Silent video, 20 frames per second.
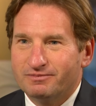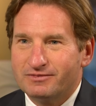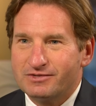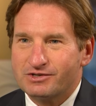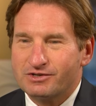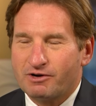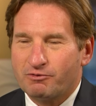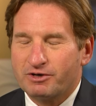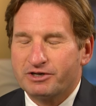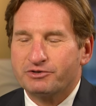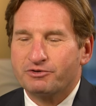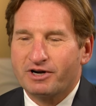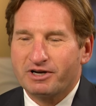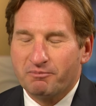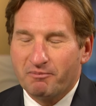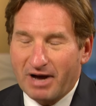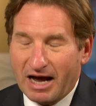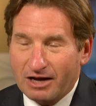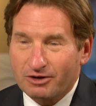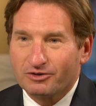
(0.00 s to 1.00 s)
So mm. I want to try to
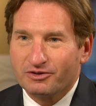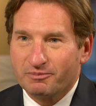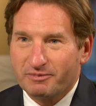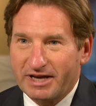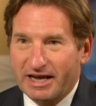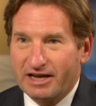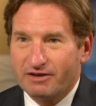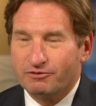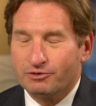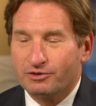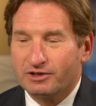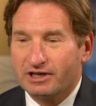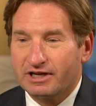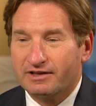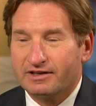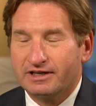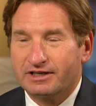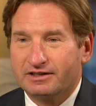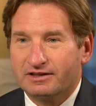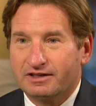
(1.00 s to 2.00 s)
model the behavior that I
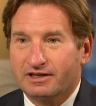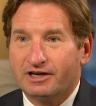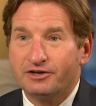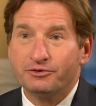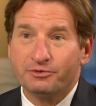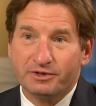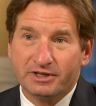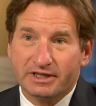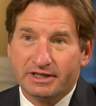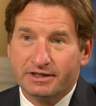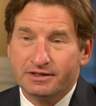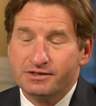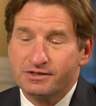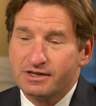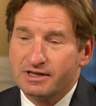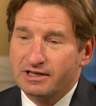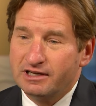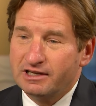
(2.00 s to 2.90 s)
think the country needs,